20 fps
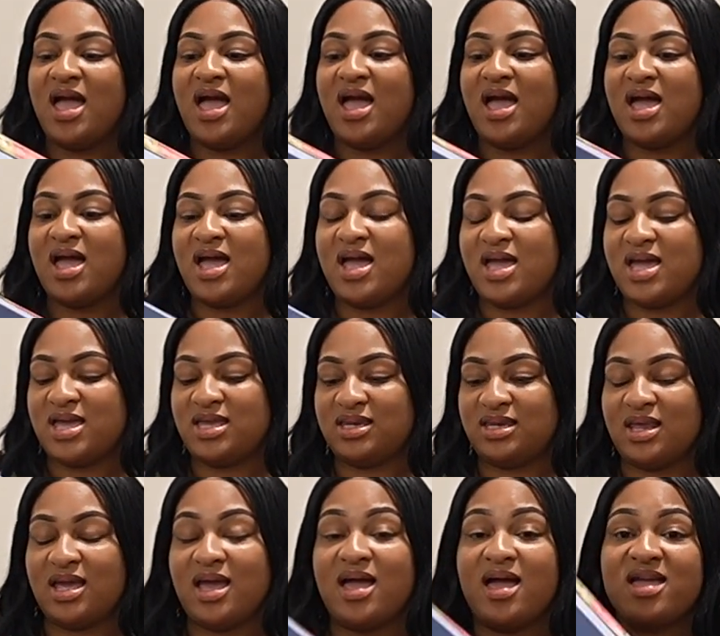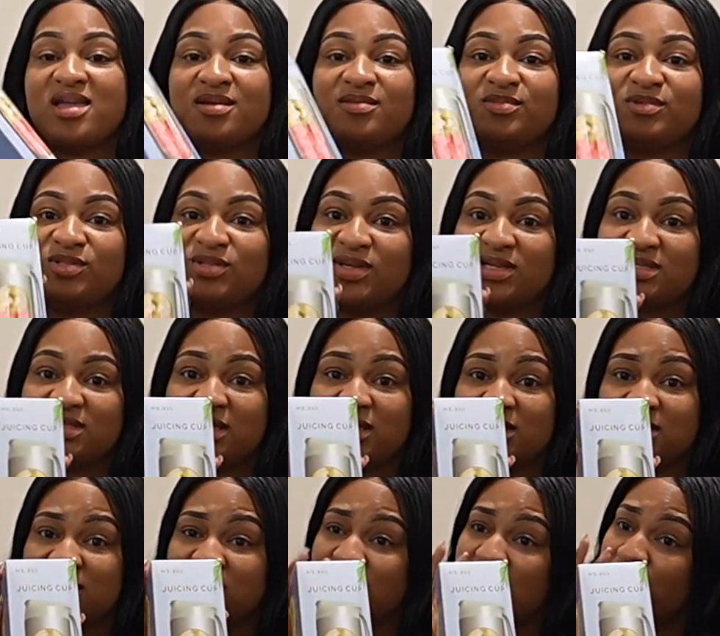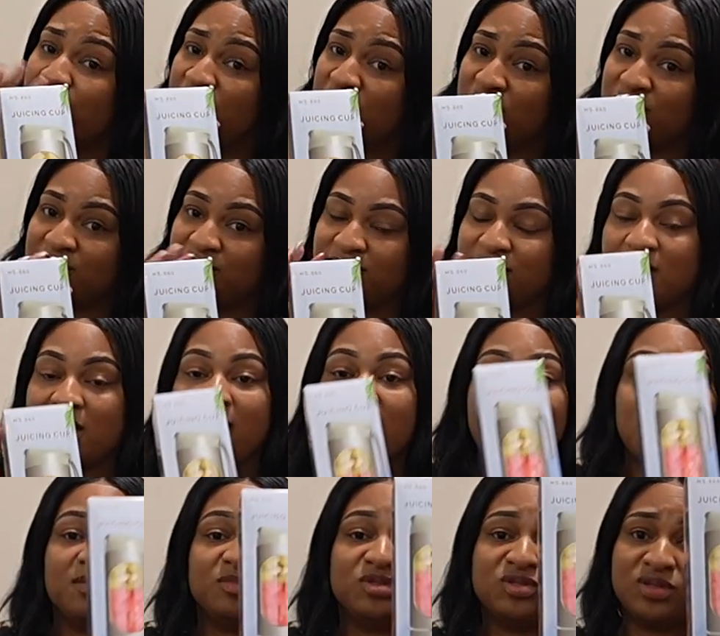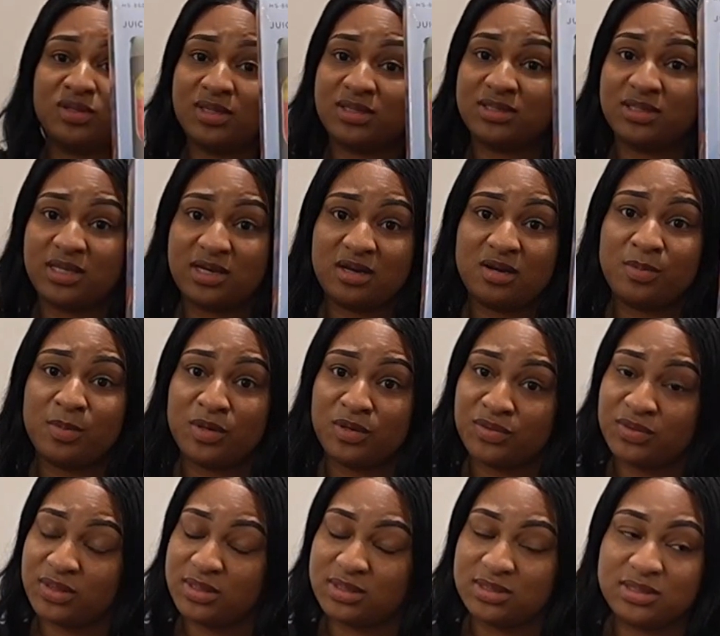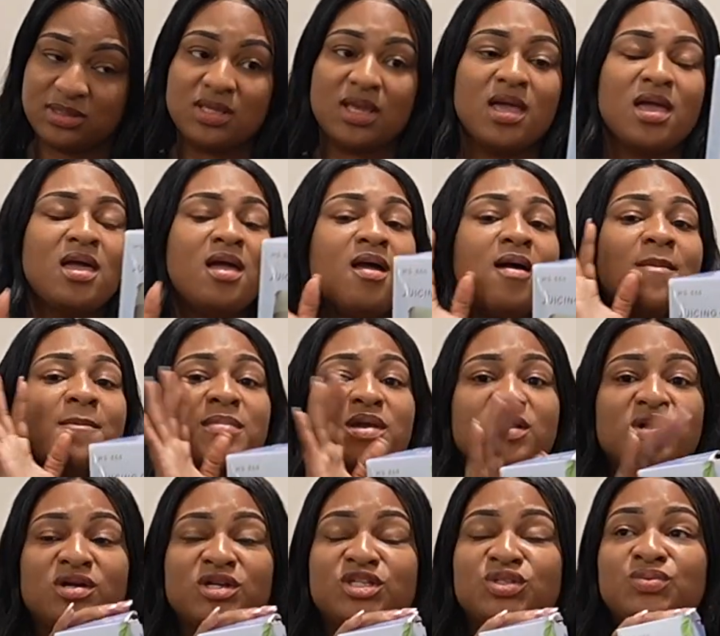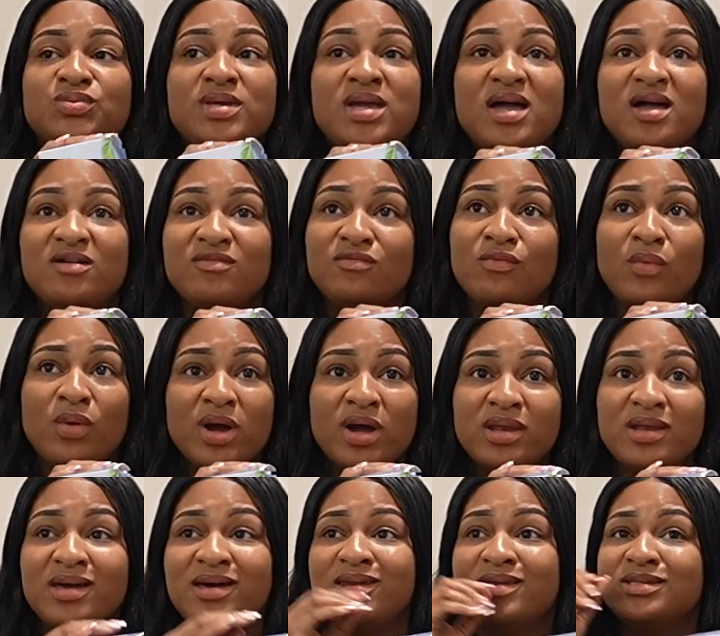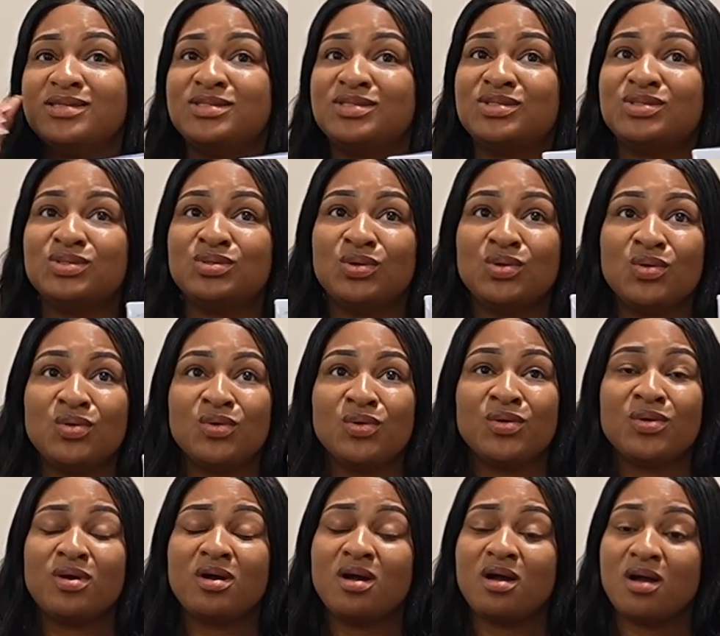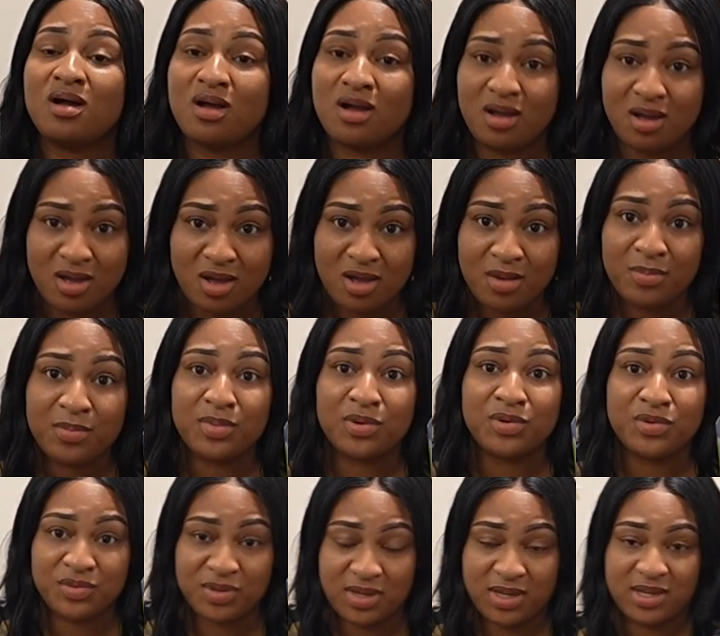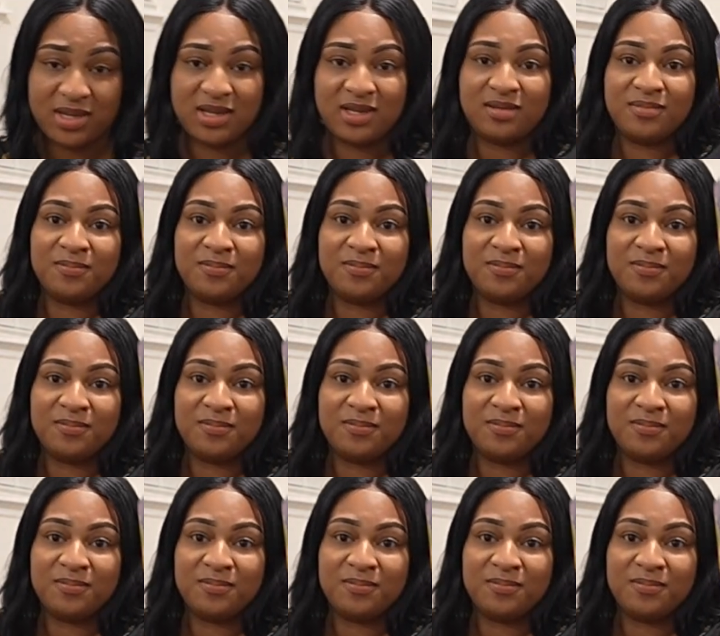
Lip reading: and I am so excited about this because we have one and it's tore up, okay?